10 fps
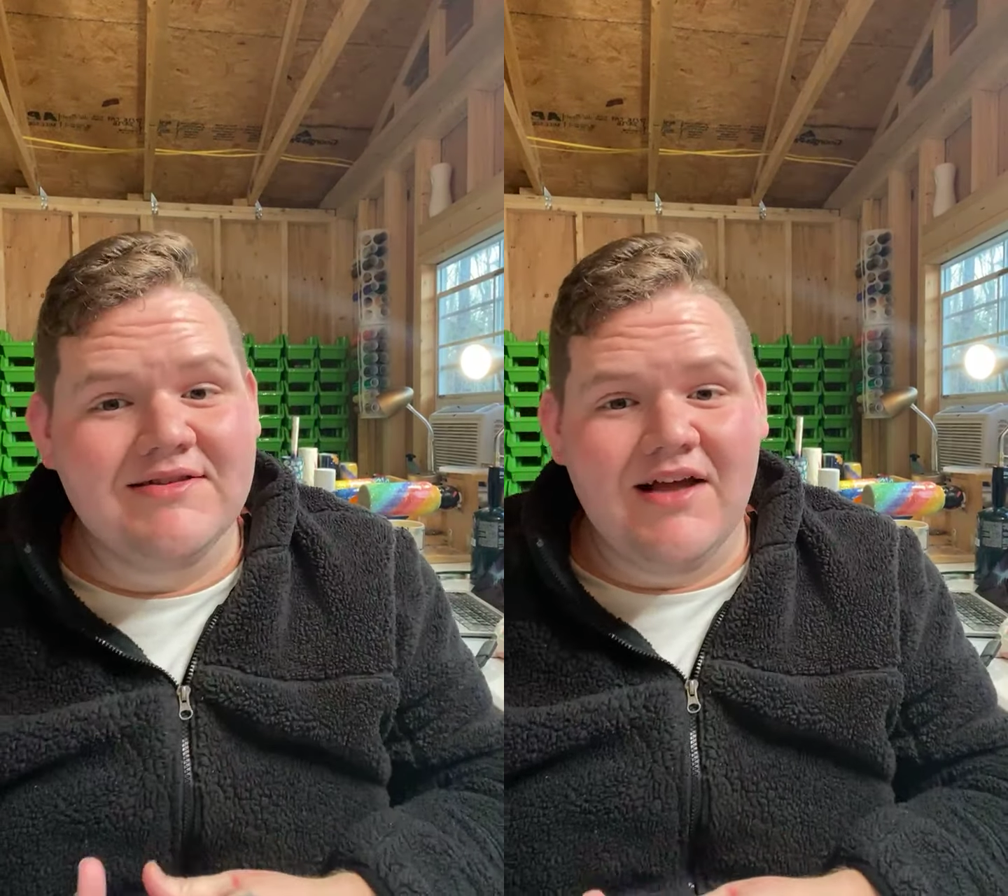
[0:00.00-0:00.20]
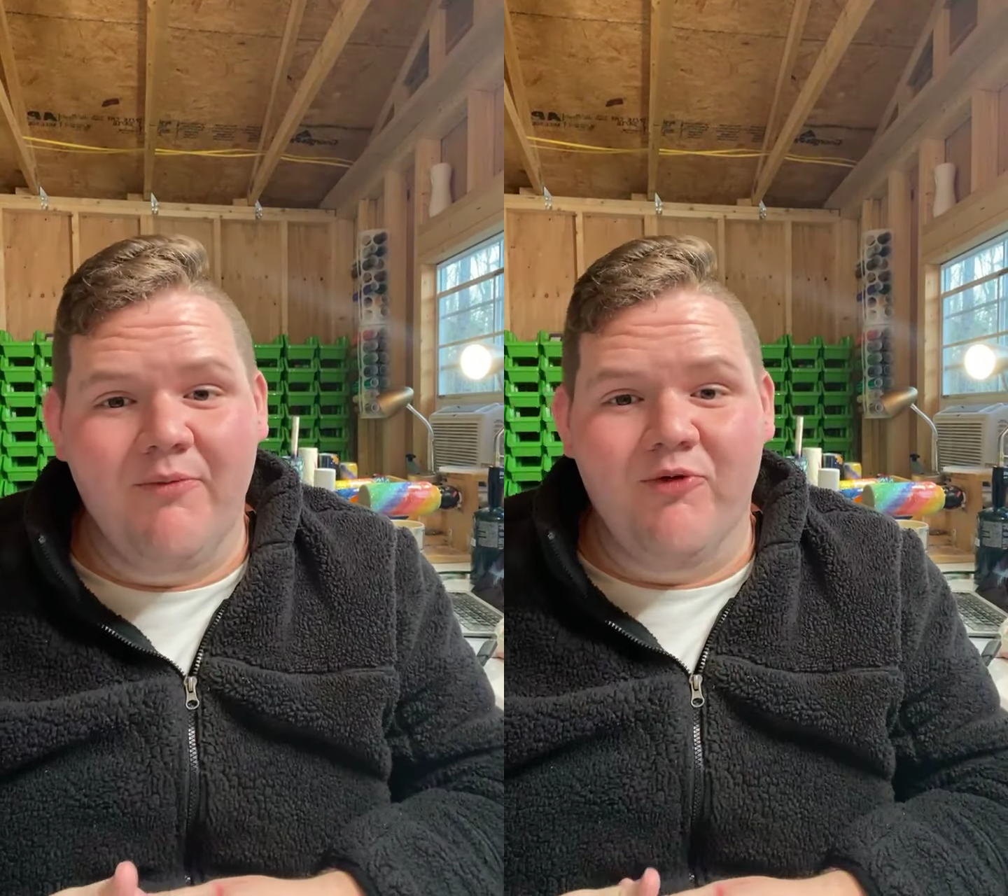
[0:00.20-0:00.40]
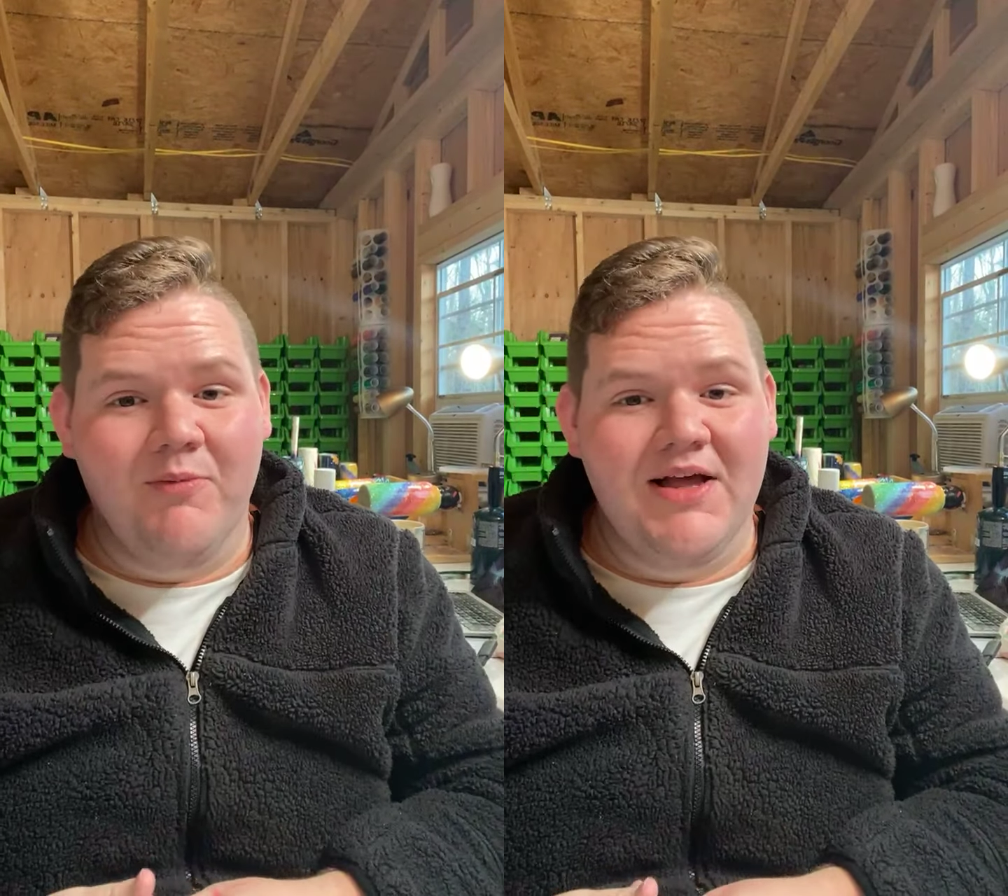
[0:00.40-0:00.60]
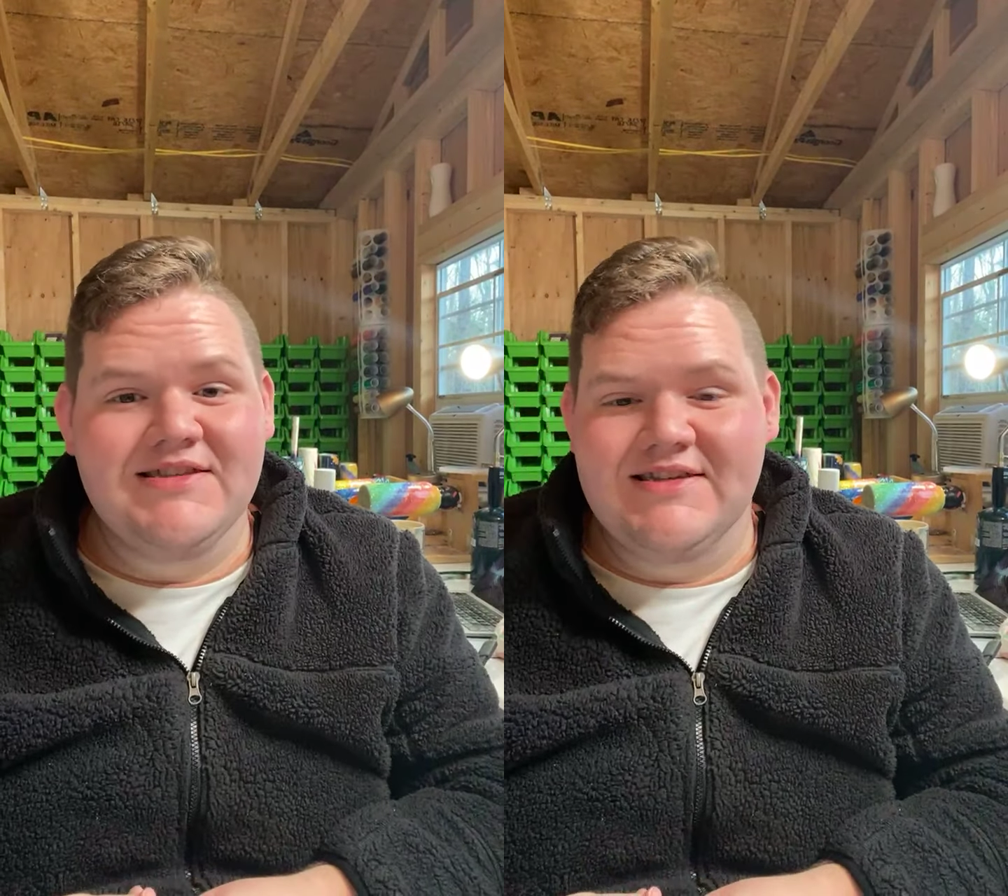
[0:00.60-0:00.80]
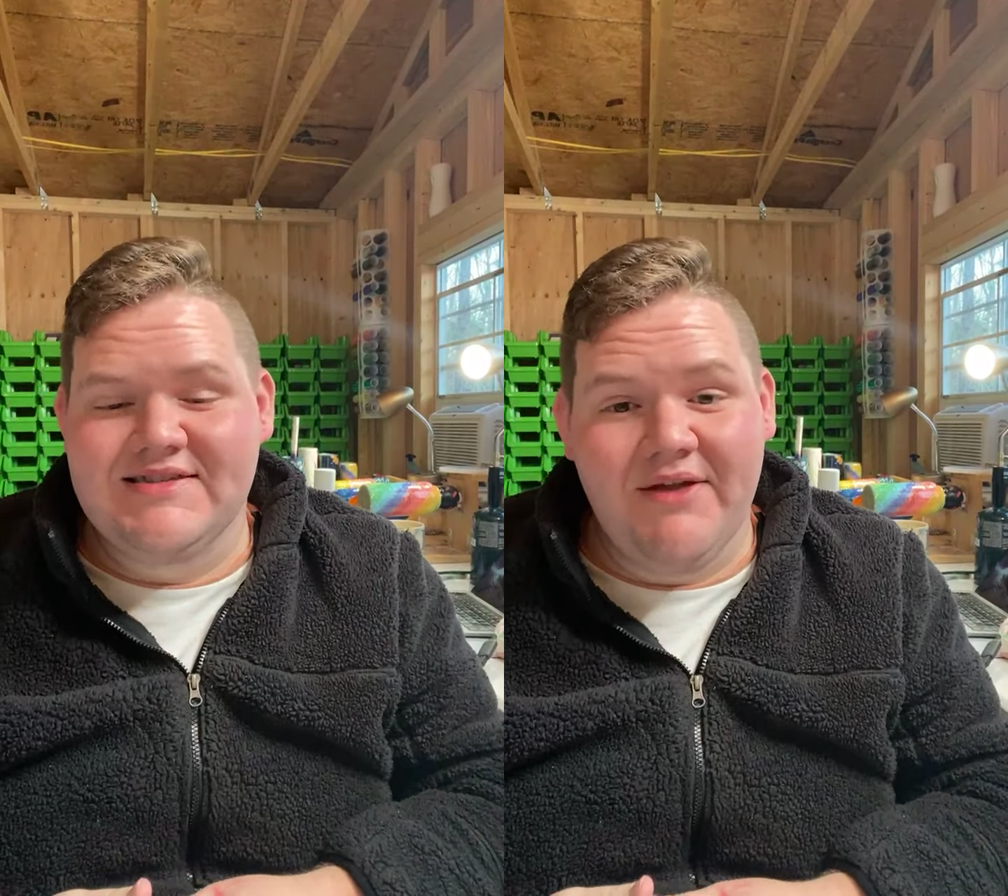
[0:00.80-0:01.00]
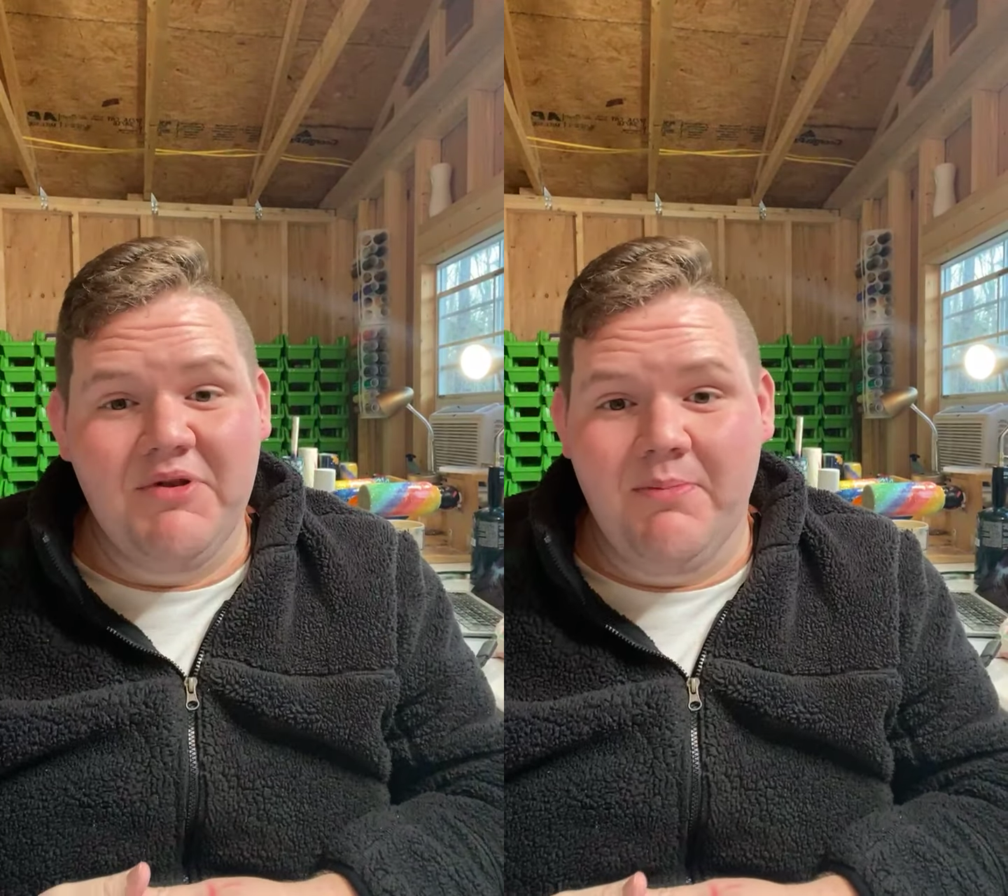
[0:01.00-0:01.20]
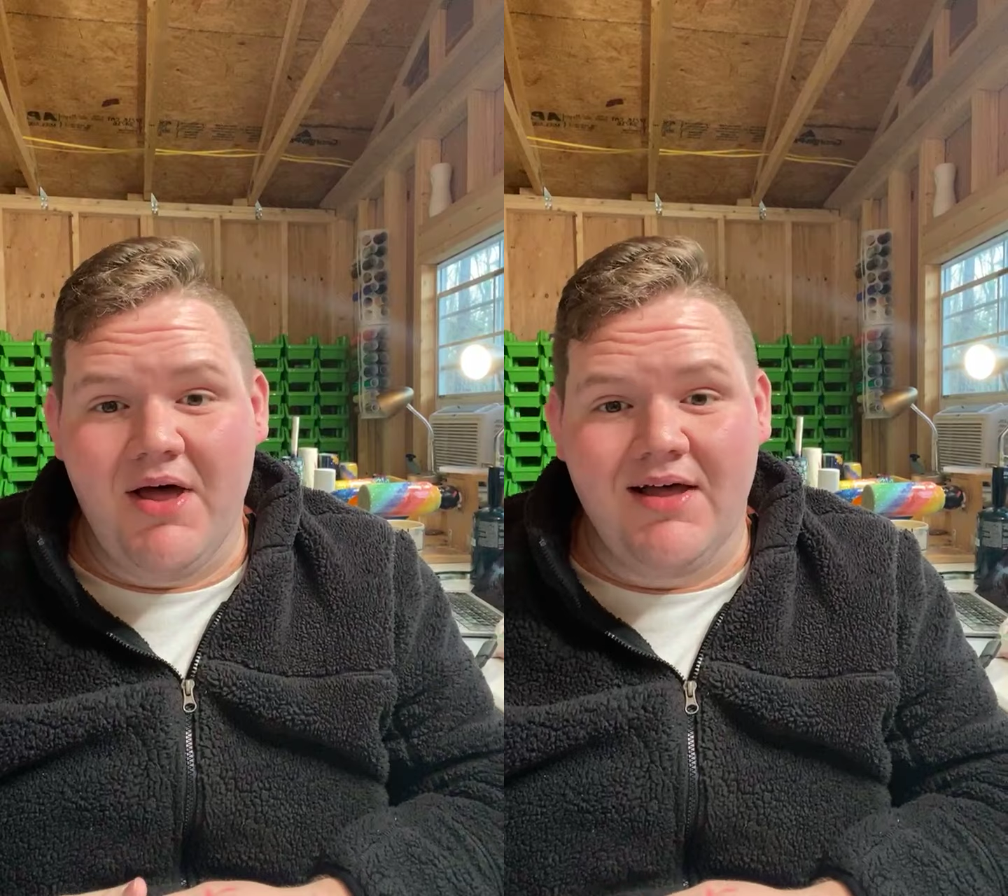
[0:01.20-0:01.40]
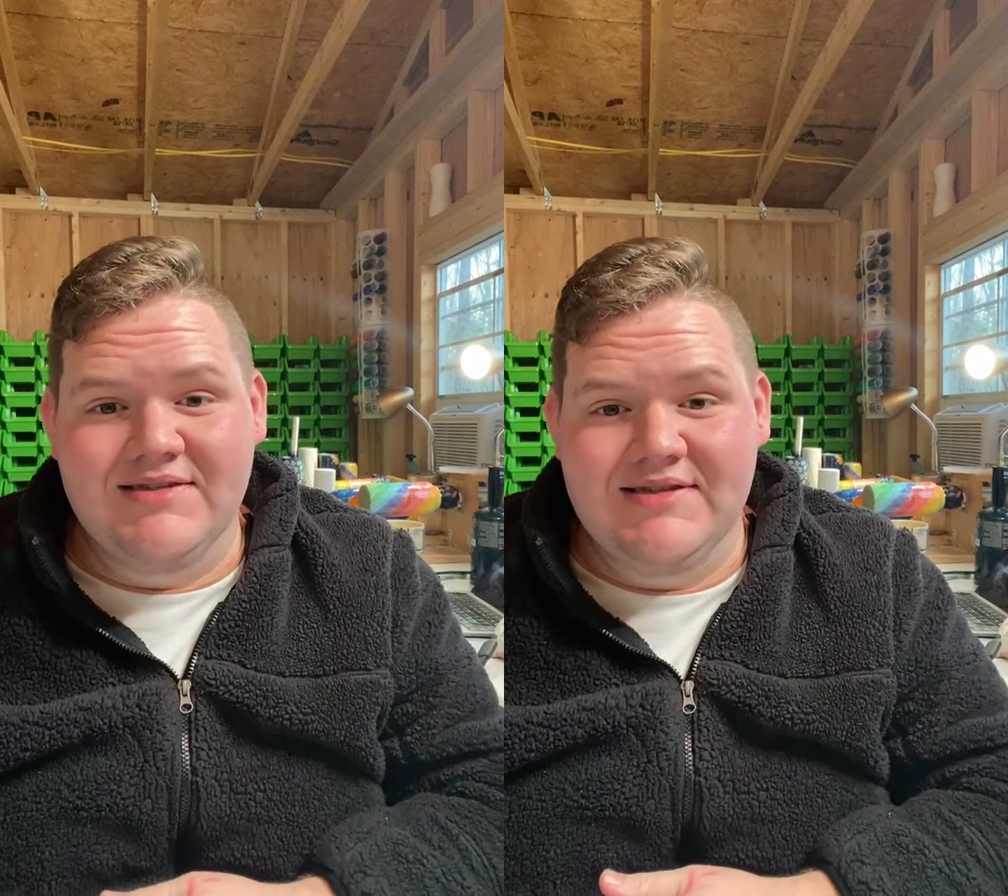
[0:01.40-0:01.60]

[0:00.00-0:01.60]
cup from us is $70,